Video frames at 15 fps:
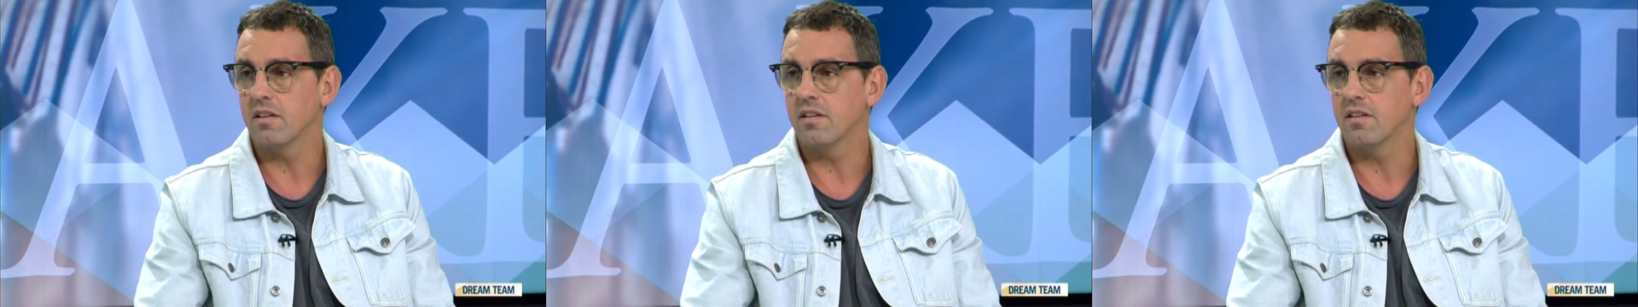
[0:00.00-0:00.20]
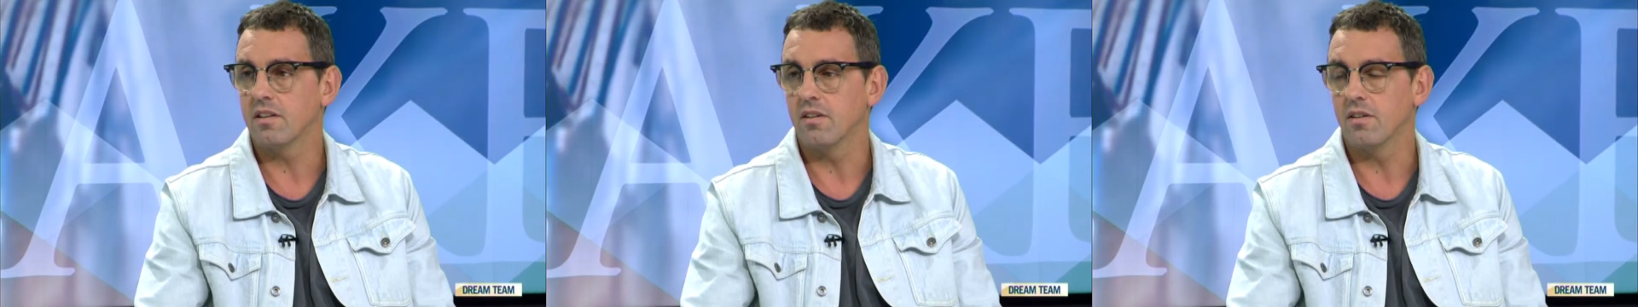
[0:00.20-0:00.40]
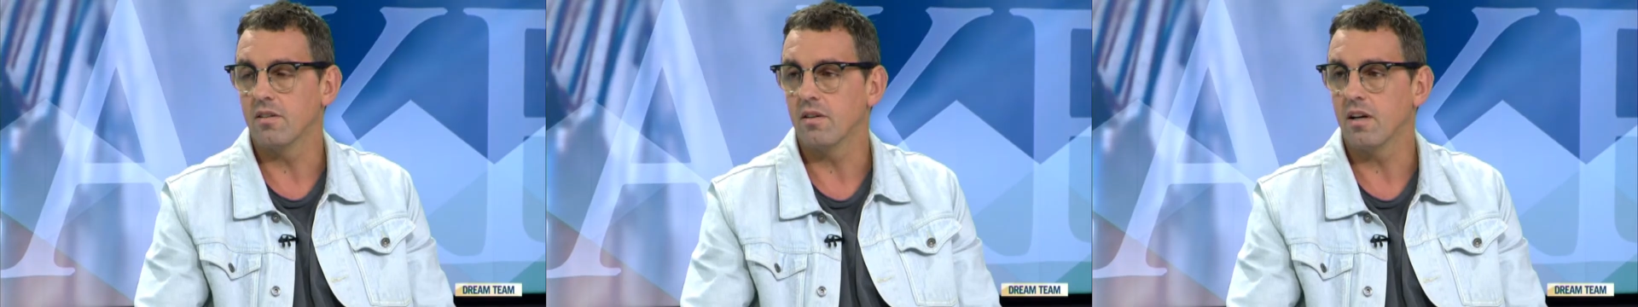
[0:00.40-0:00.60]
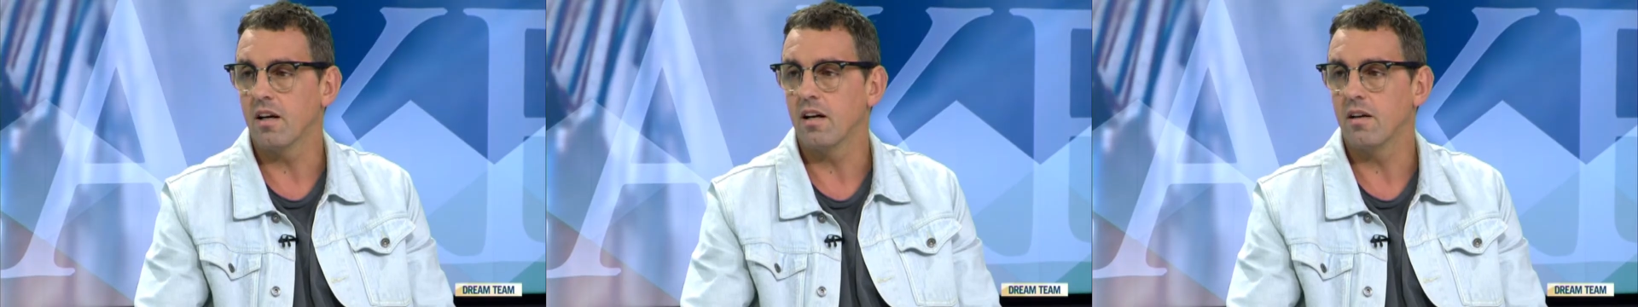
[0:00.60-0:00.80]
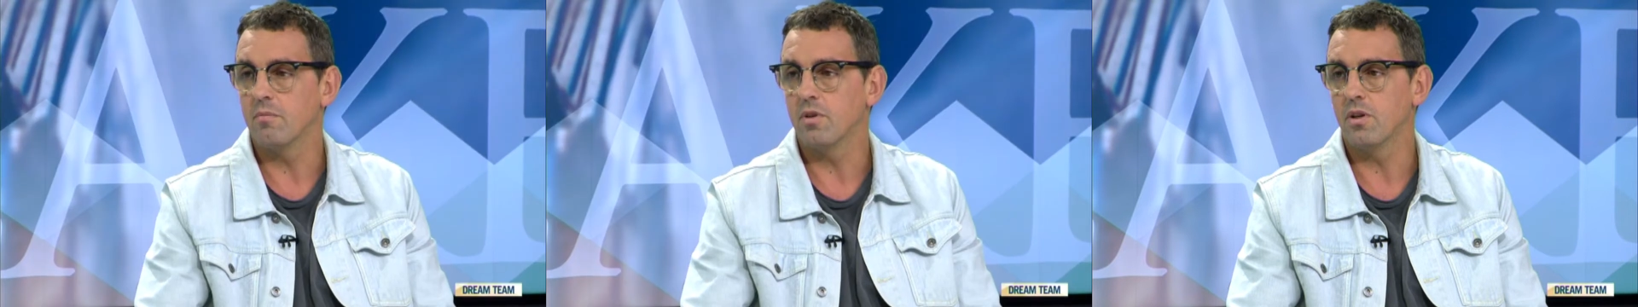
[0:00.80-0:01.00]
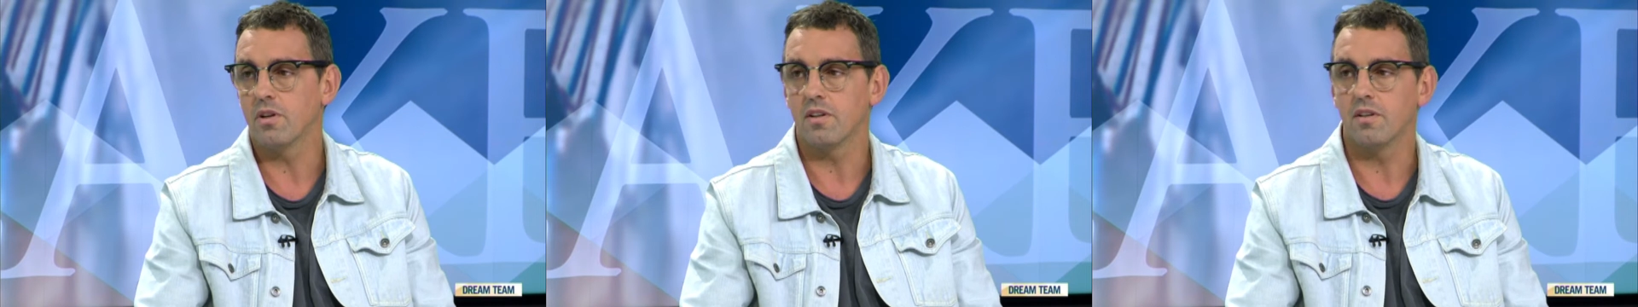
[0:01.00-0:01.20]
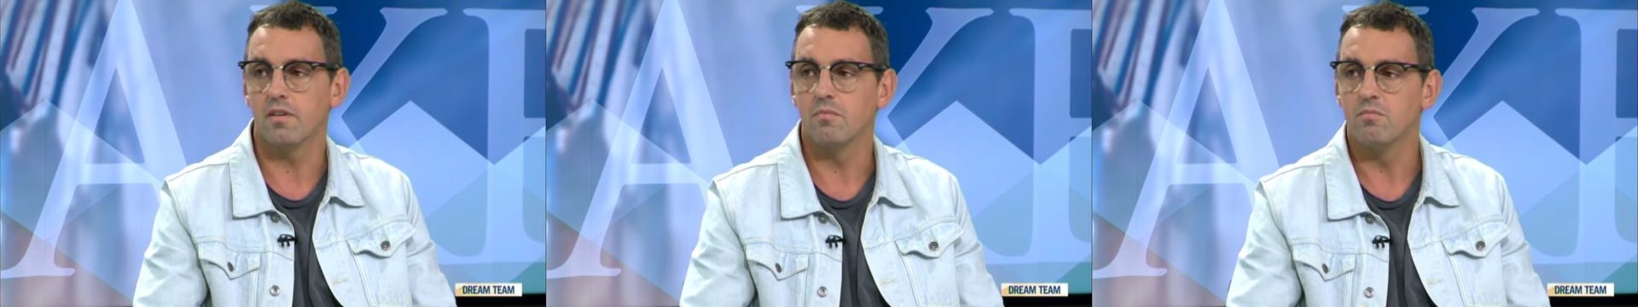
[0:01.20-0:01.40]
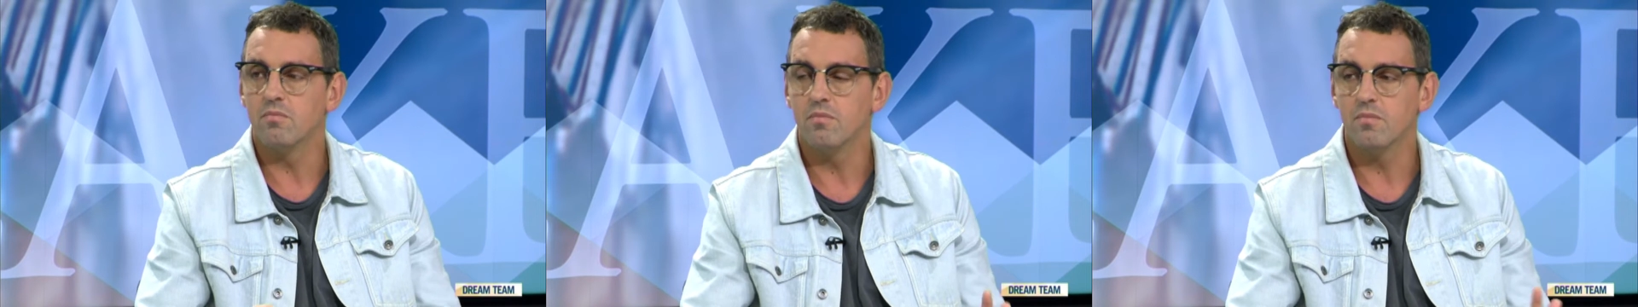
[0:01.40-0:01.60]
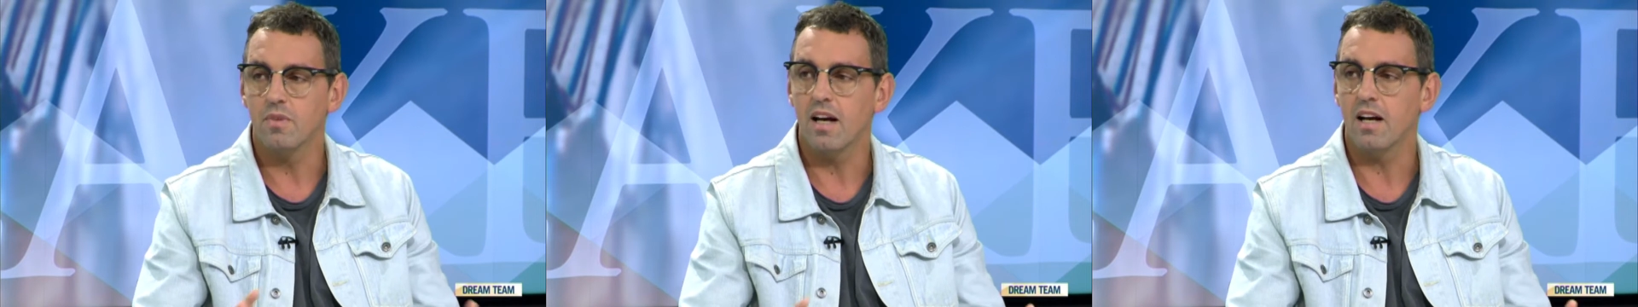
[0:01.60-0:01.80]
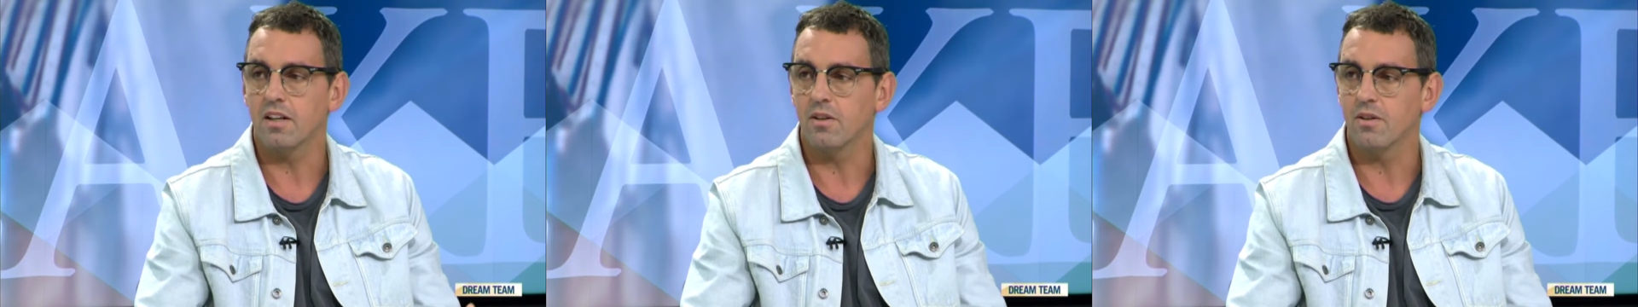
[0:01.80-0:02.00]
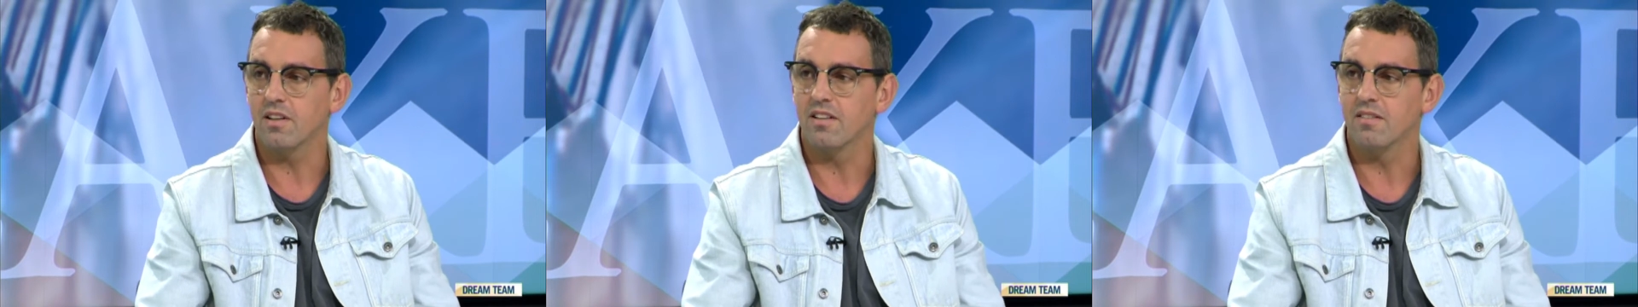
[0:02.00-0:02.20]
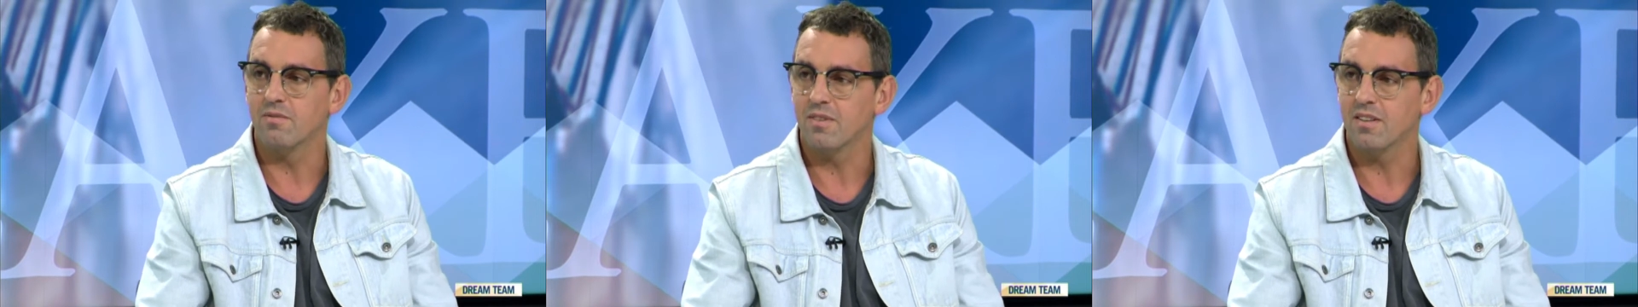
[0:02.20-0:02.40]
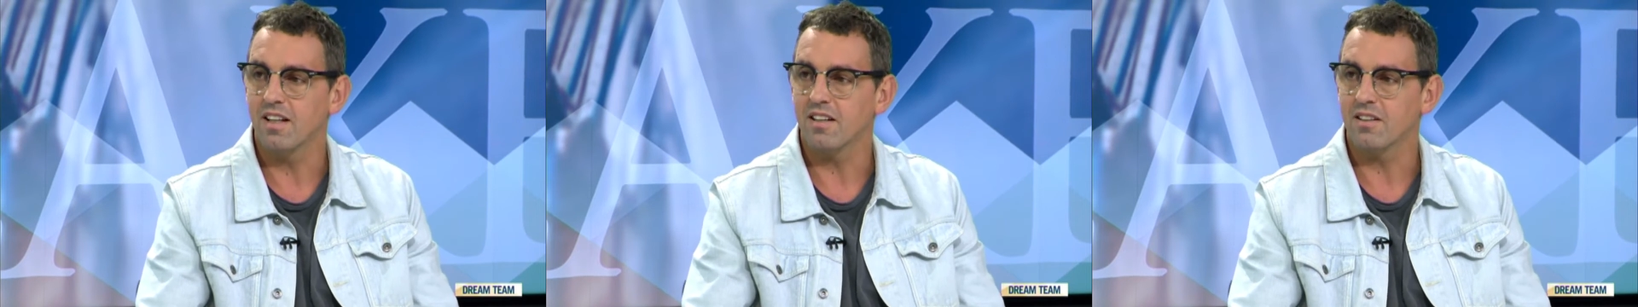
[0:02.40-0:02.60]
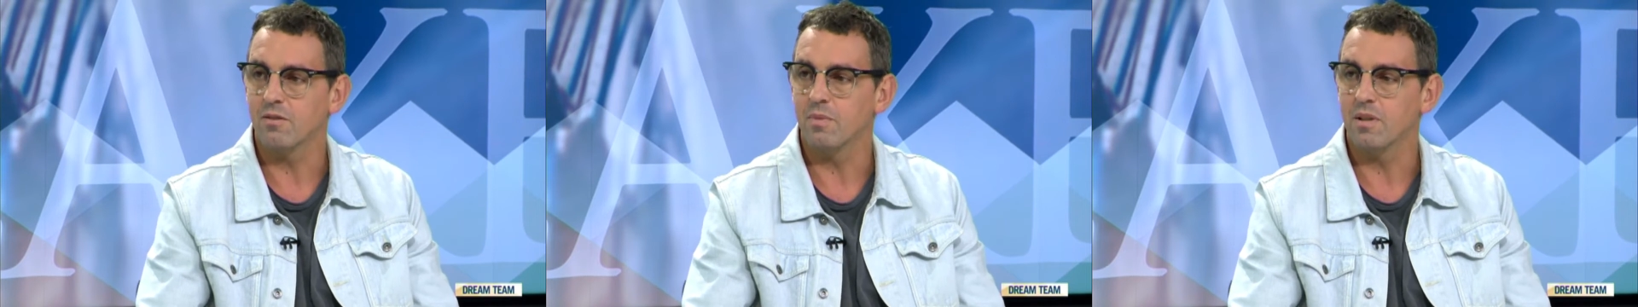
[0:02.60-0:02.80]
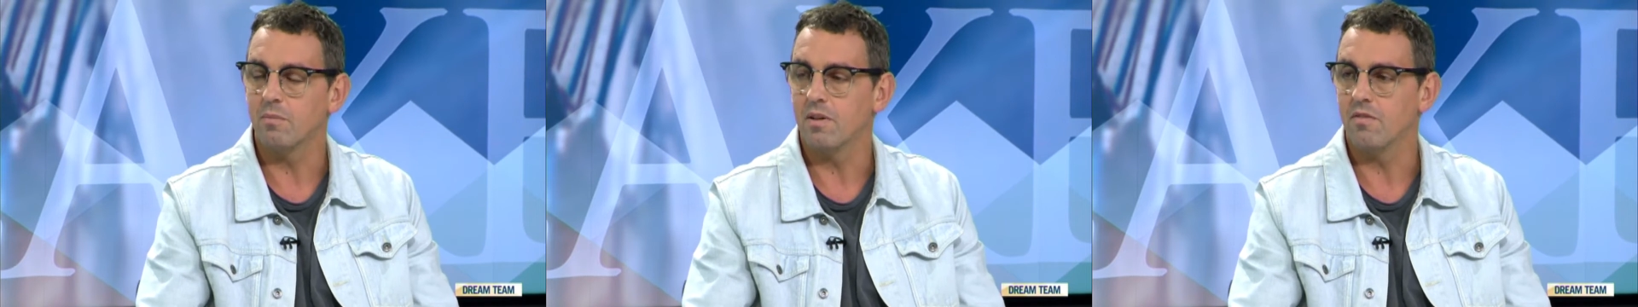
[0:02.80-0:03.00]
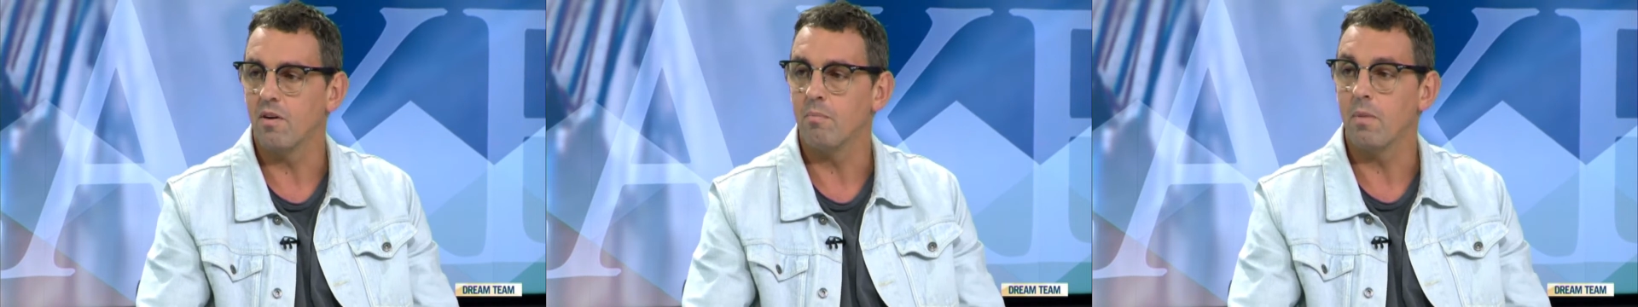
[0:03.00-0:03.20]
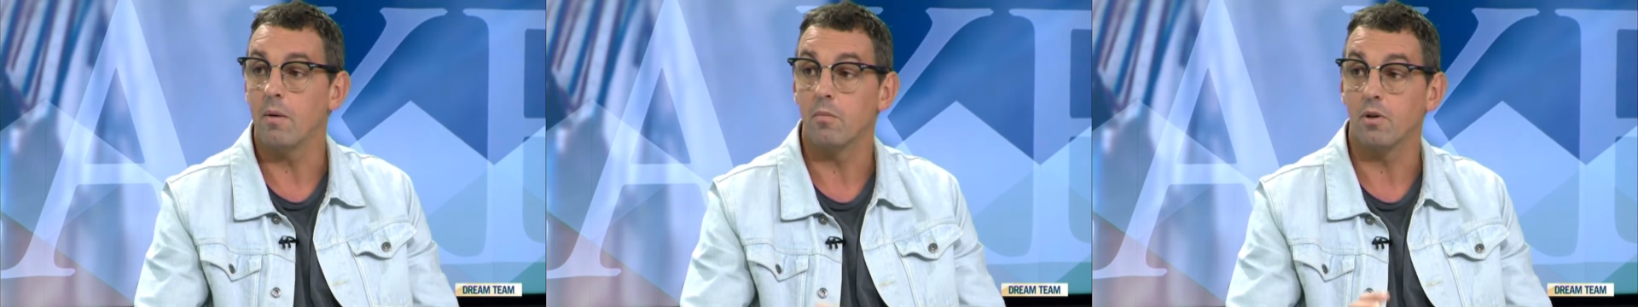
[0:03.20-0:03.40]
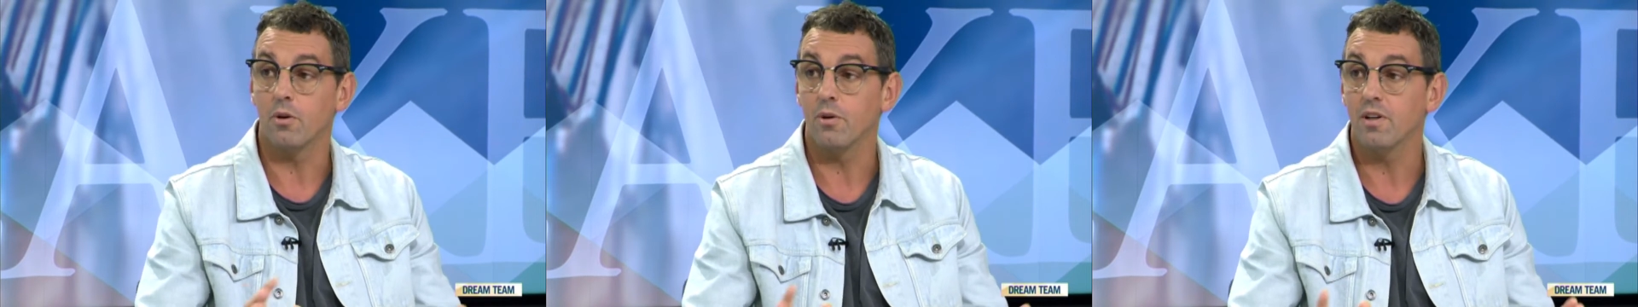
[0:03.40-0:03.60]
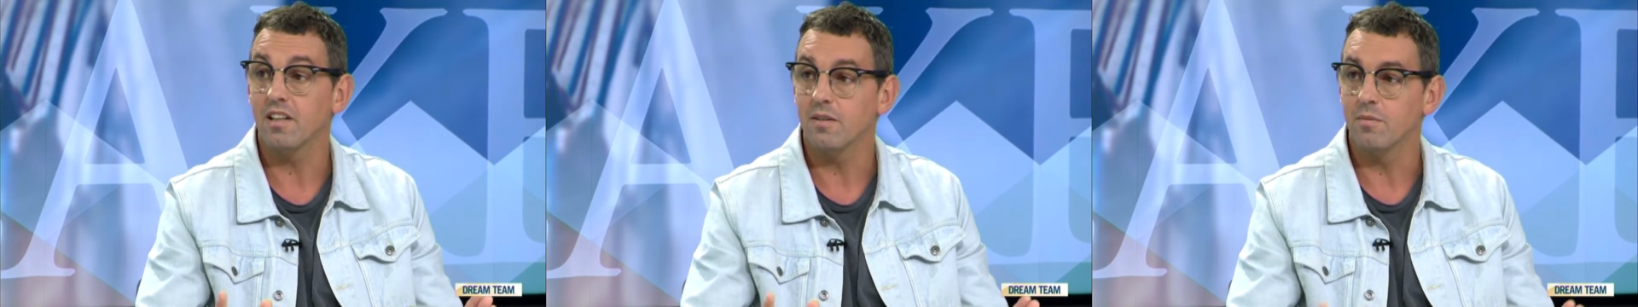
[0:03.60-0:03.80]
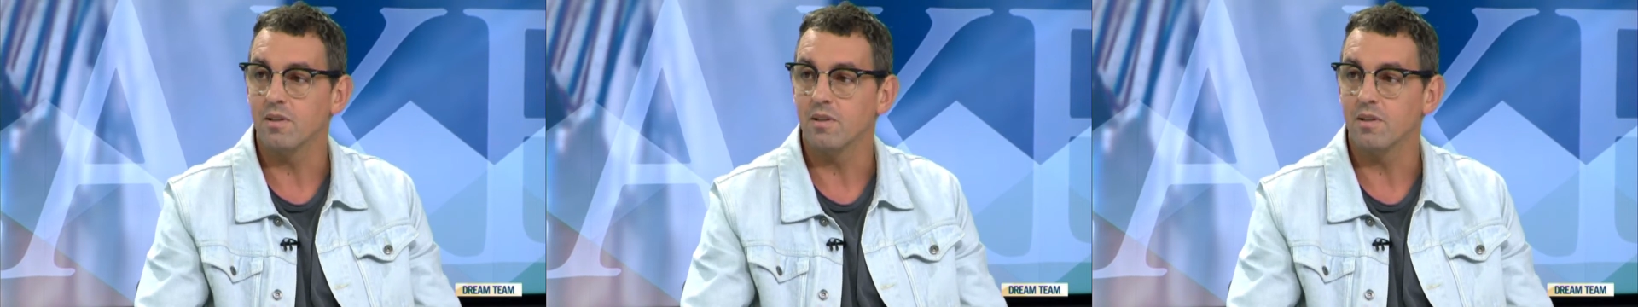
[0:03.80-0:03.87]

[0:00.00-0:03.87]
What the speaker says: You know, you could argue that could be a bit of a bum career,